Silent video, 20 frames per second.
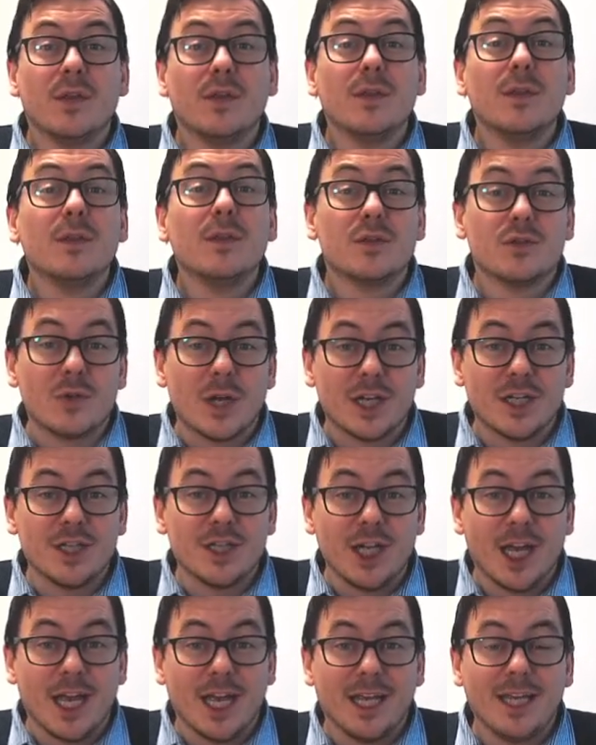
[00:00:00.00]
strategy
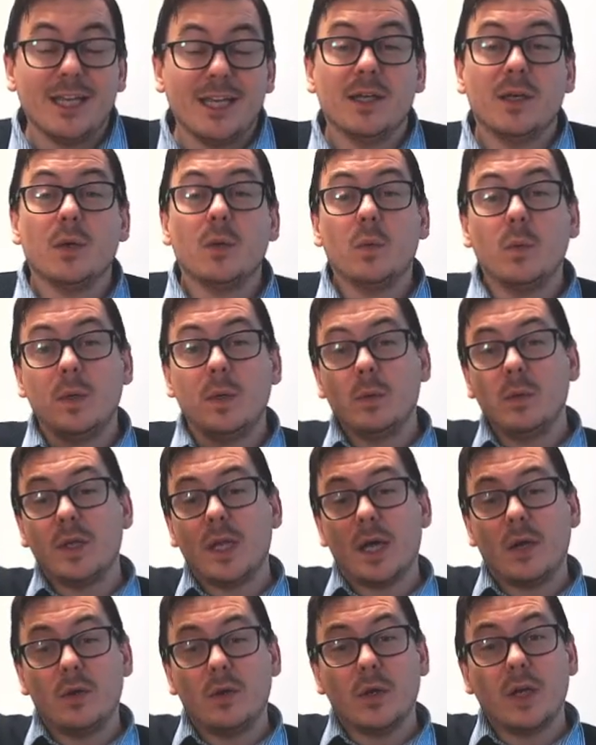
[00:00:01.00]
A, we will
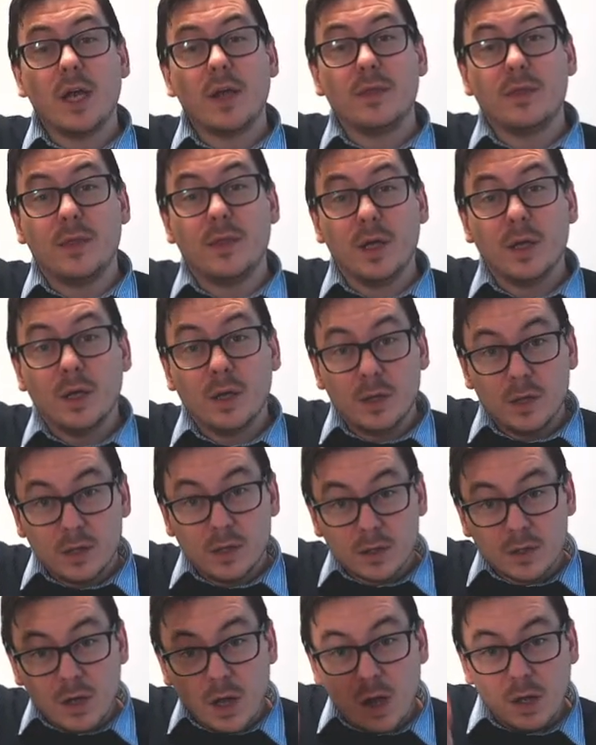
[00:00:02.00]
now look at the
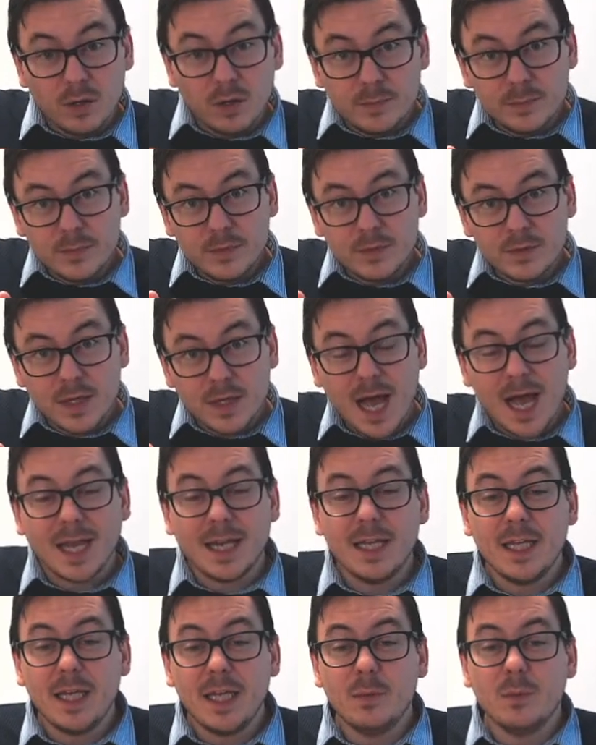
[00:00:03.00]
columns and
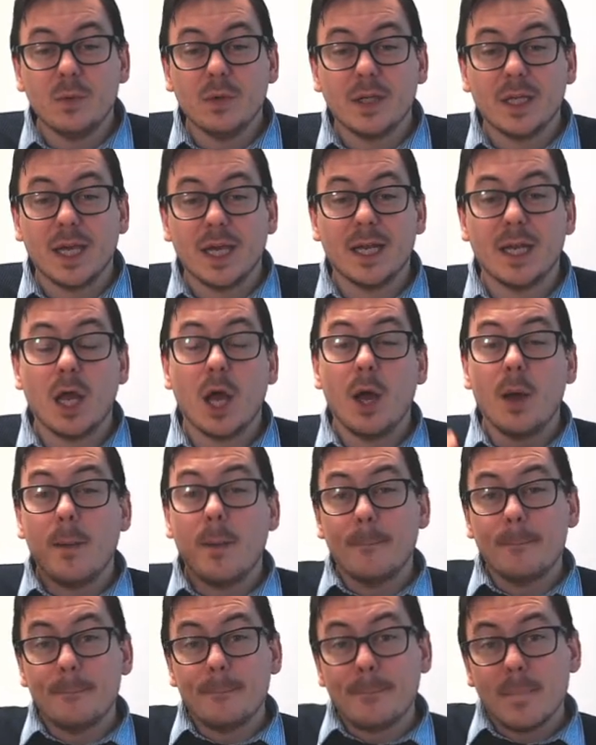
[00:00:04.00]
he would get
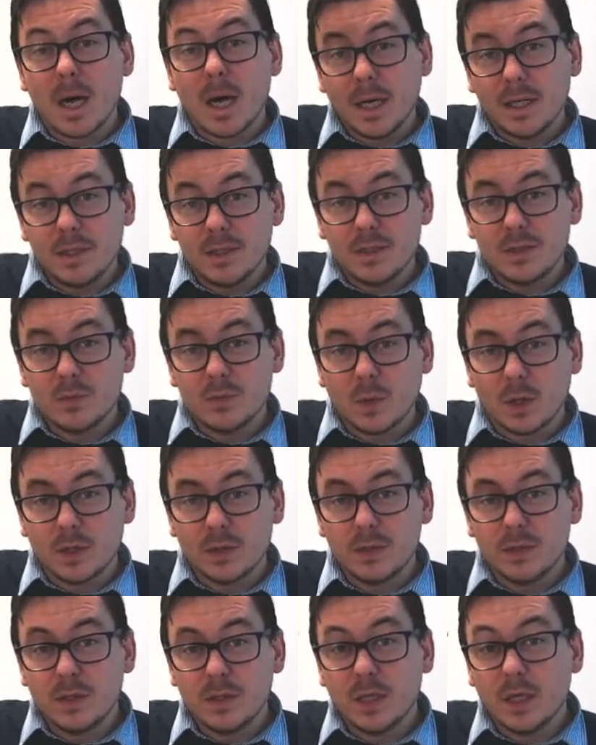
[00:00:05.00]
-1
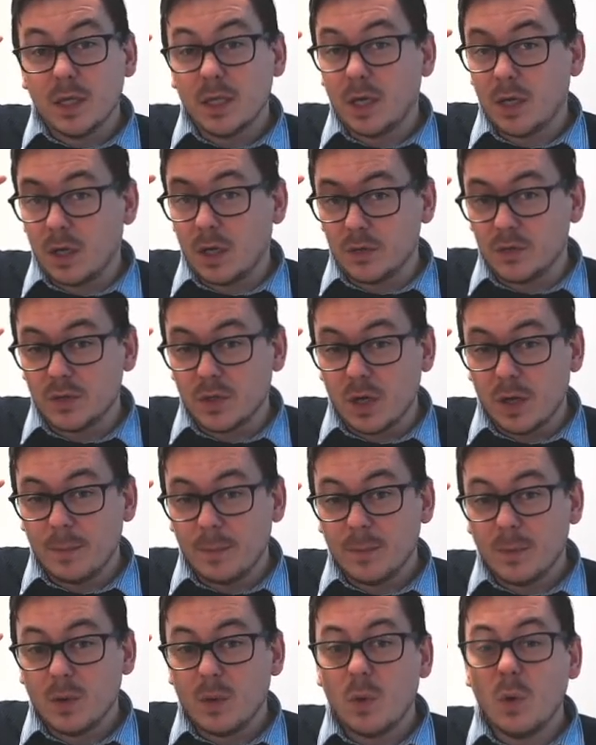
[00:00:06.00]
on
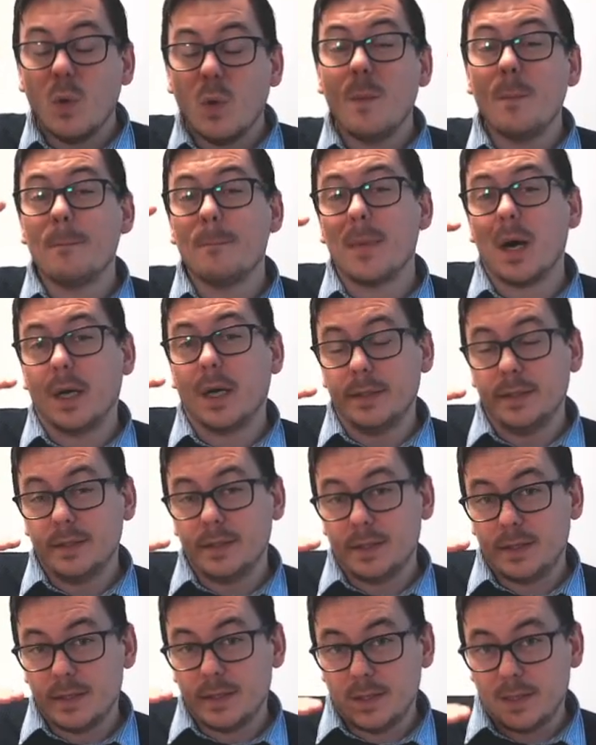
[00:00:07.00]
top or
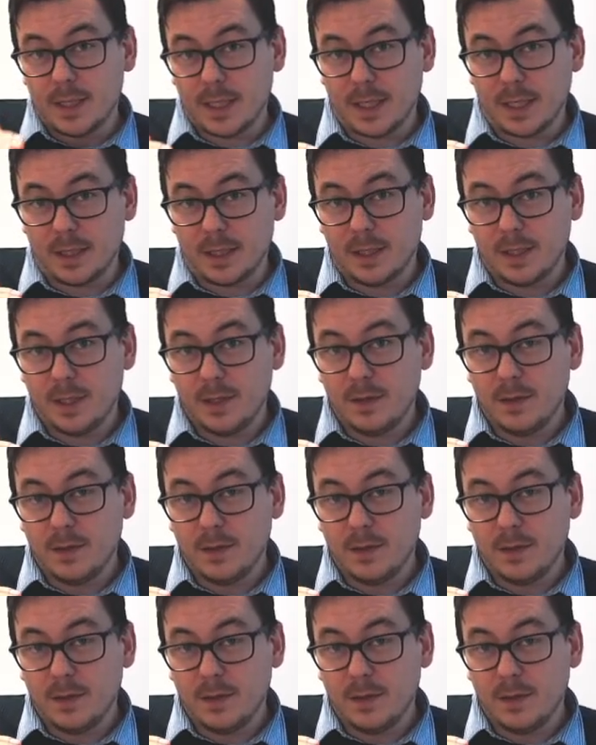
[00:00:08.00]
-10 in the